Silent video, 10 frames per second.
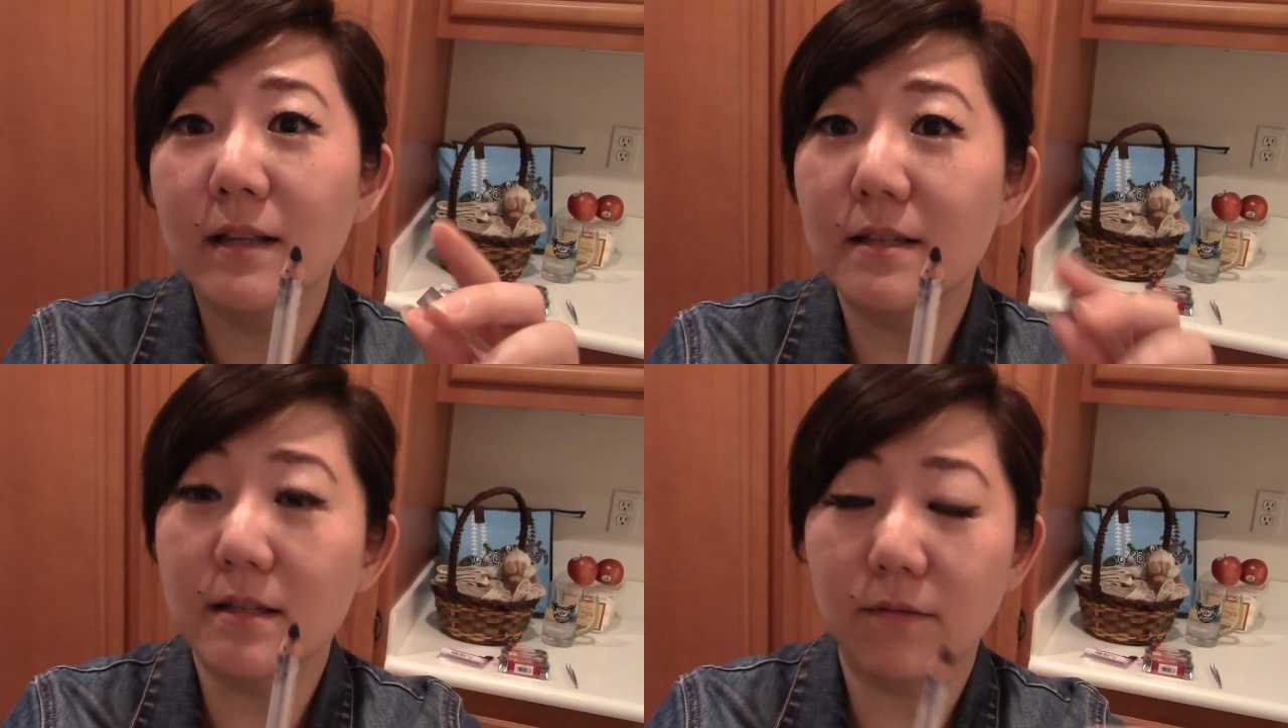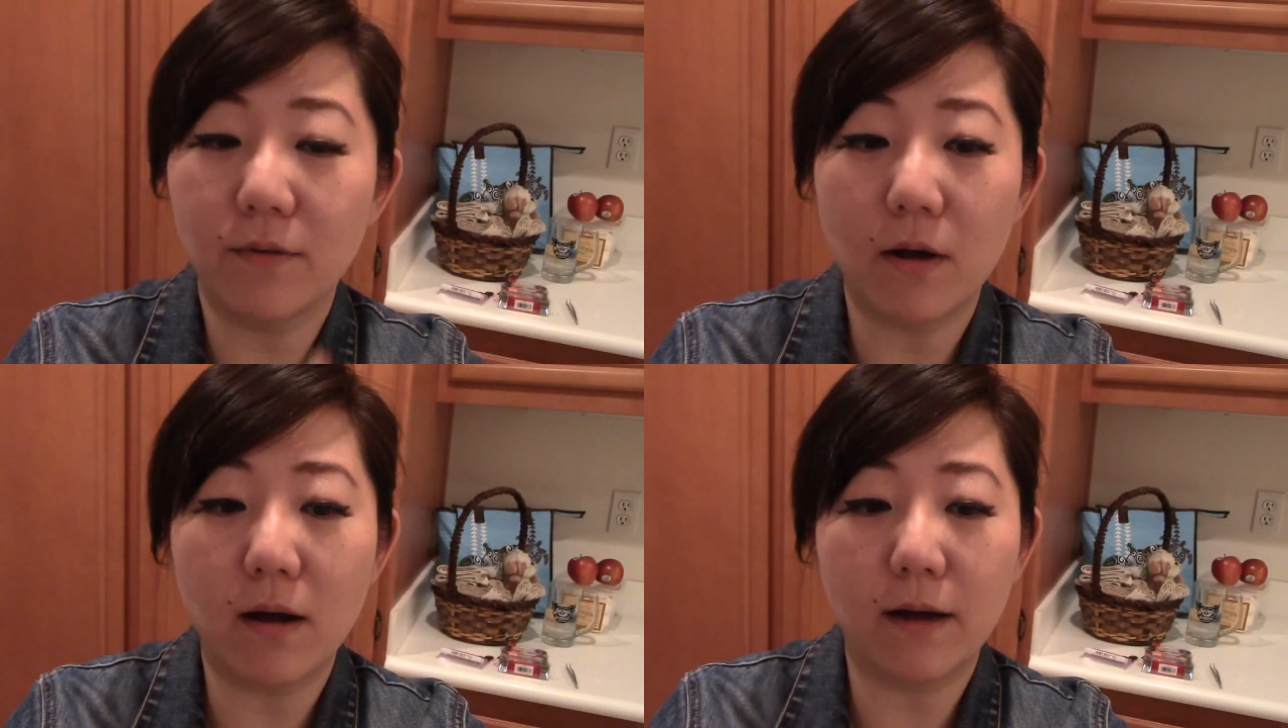doesn't
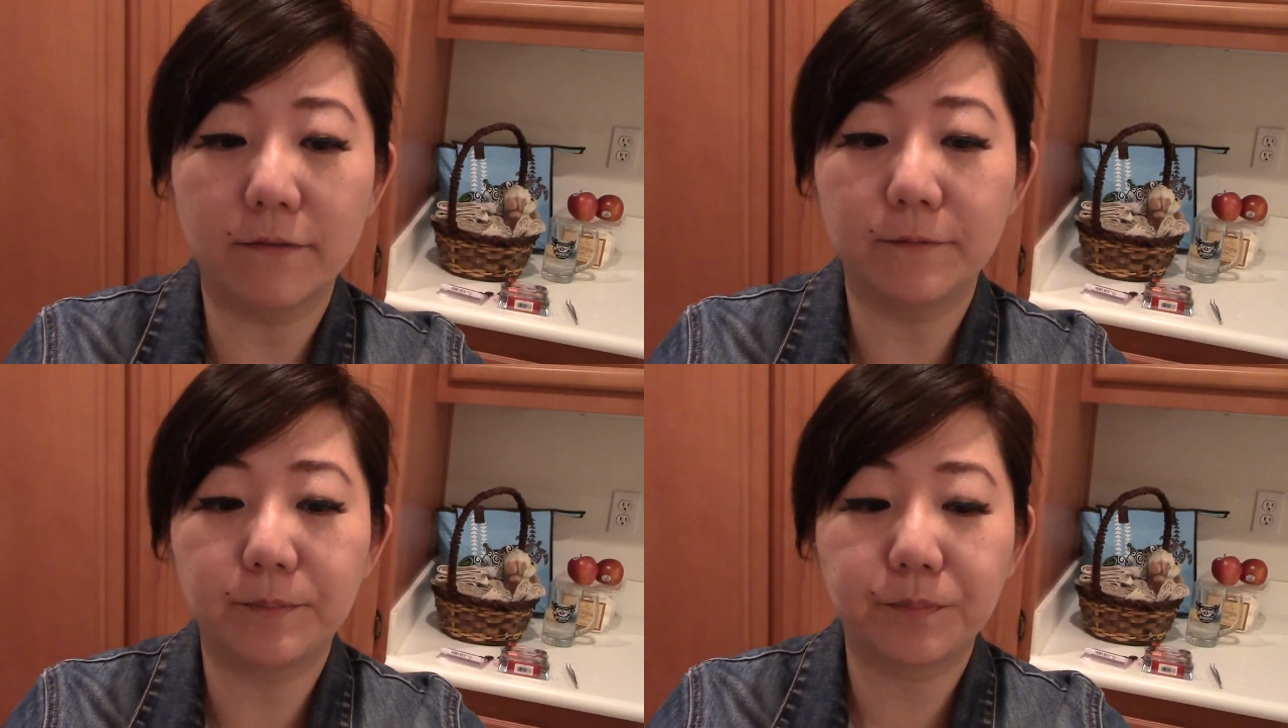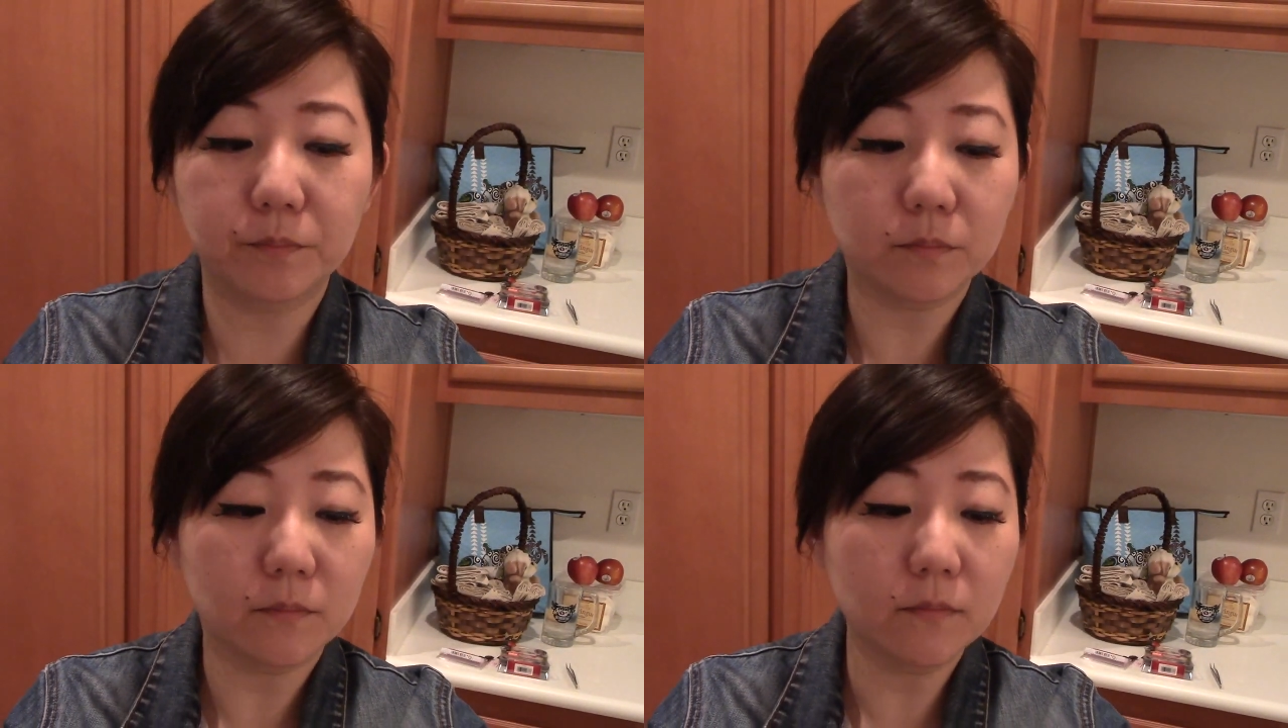fall off.
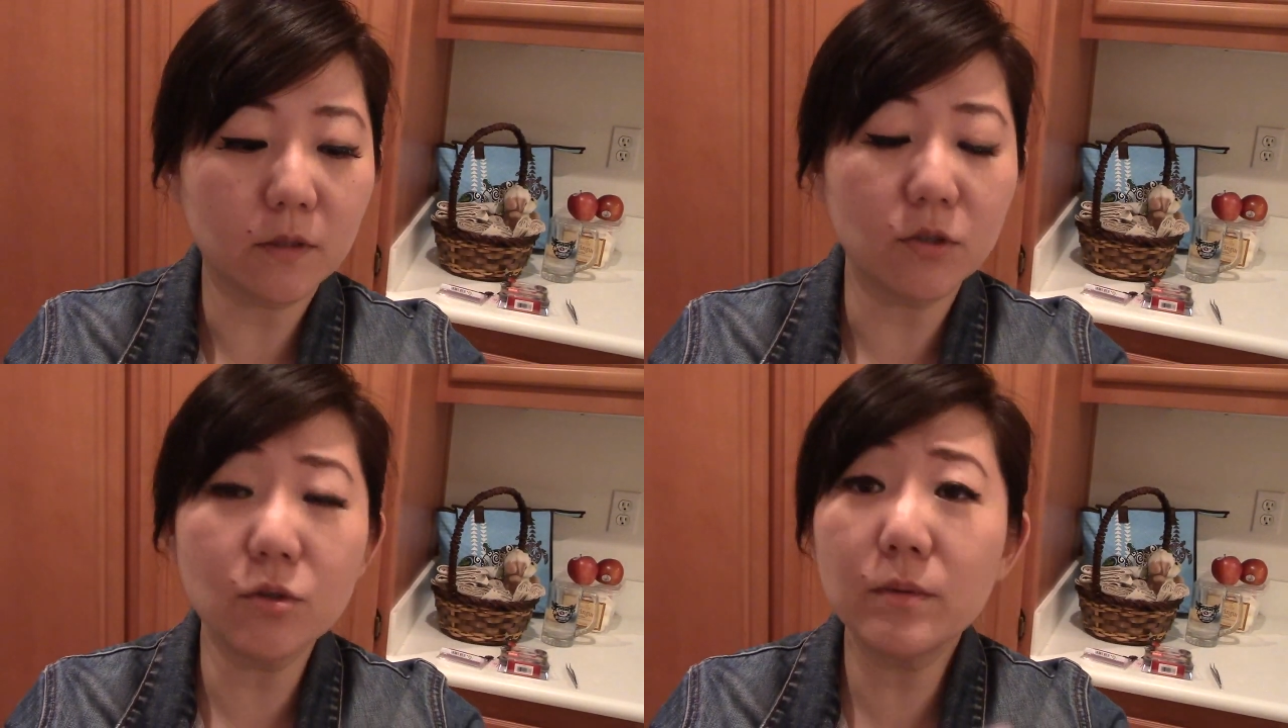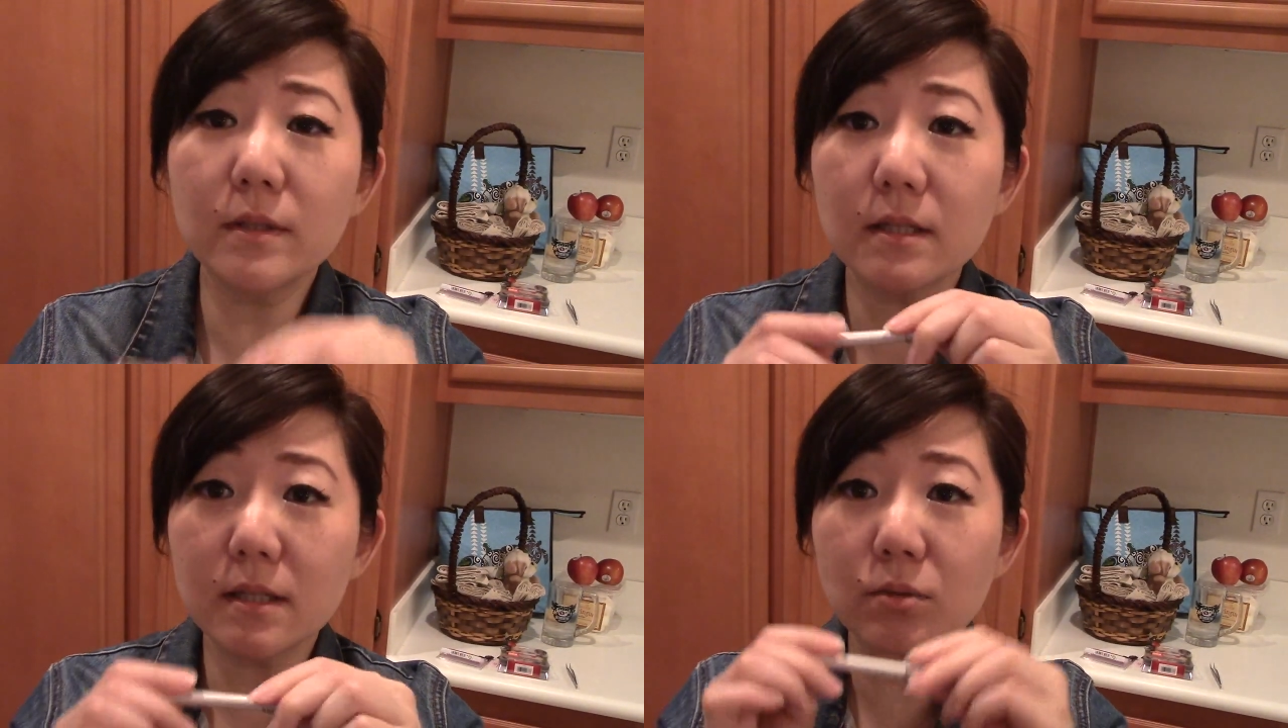So
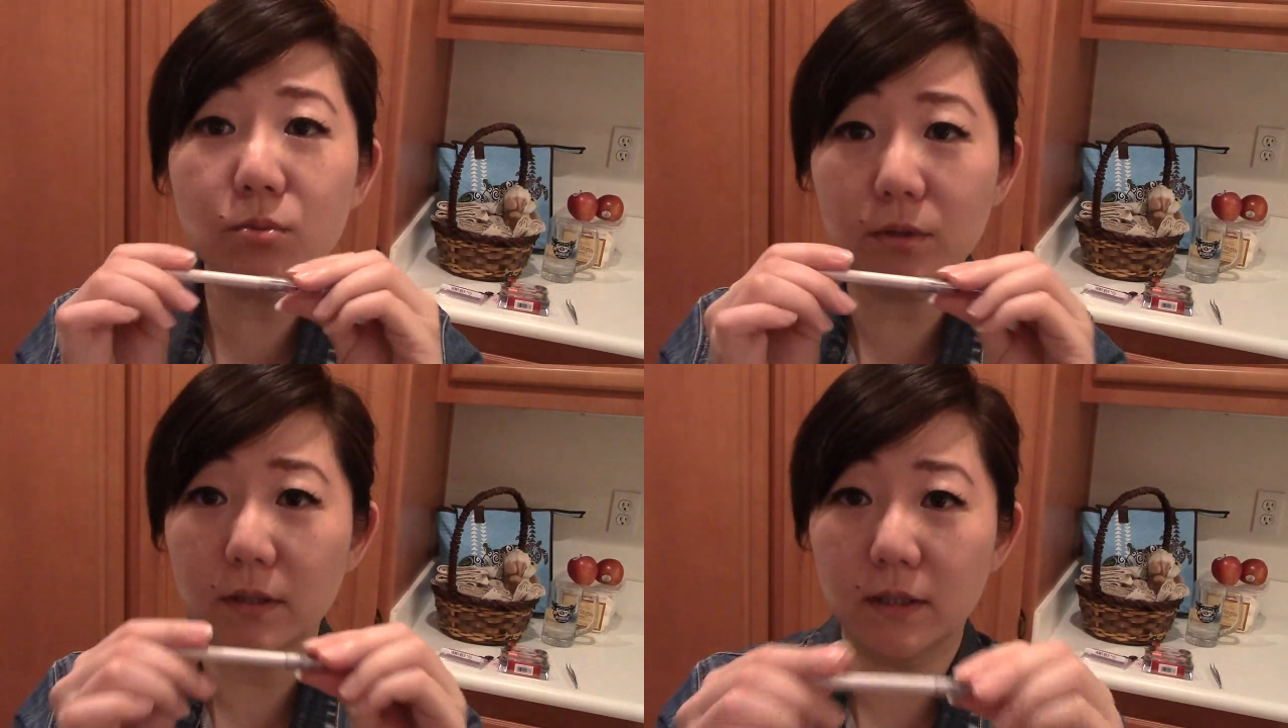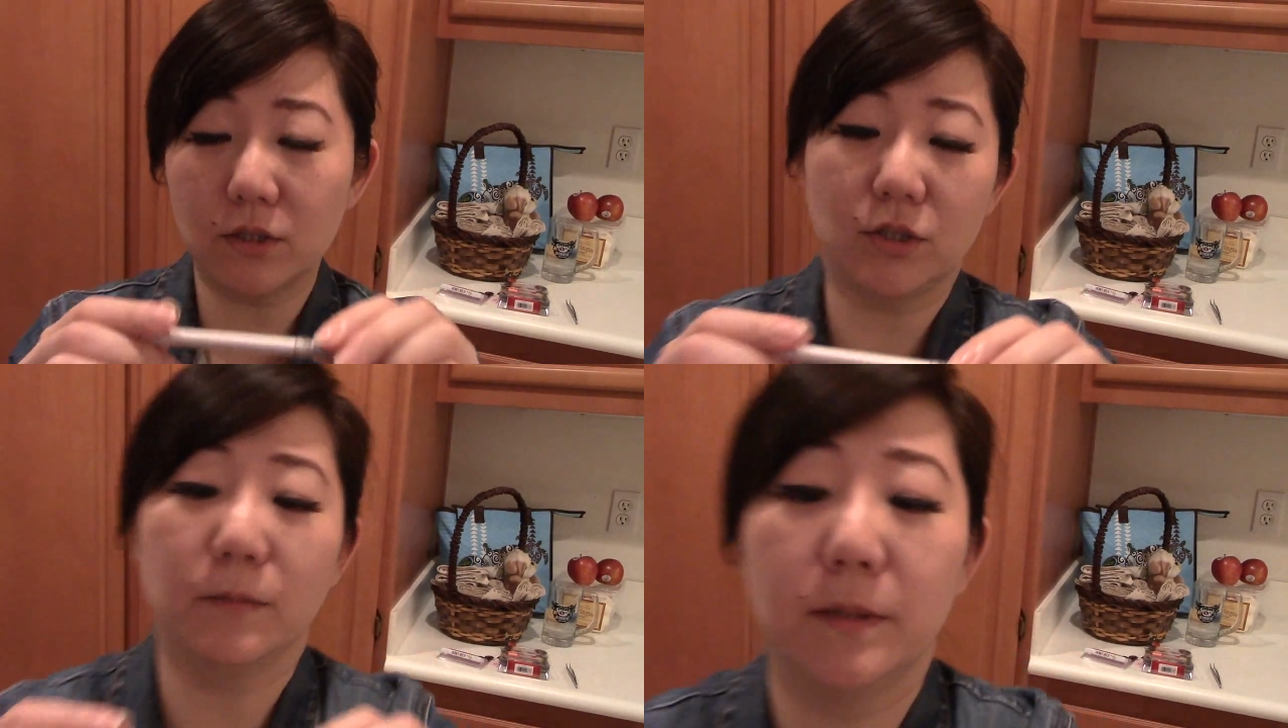this is really
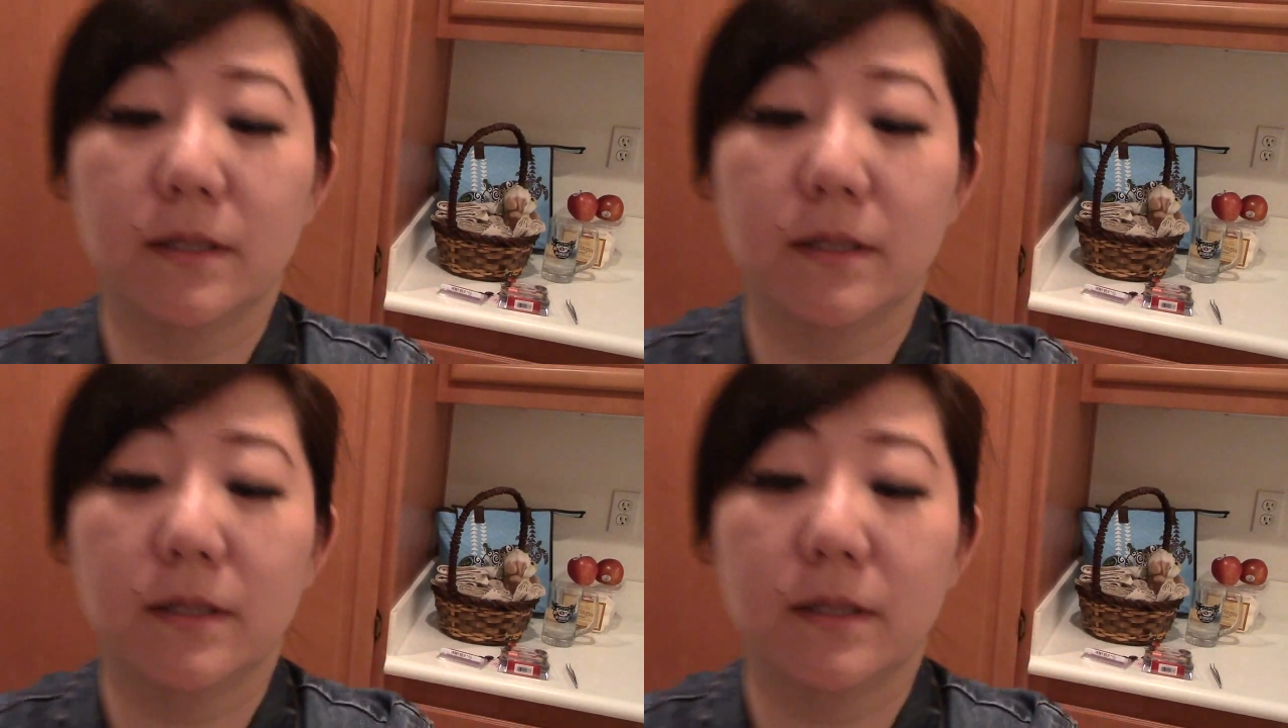cheap.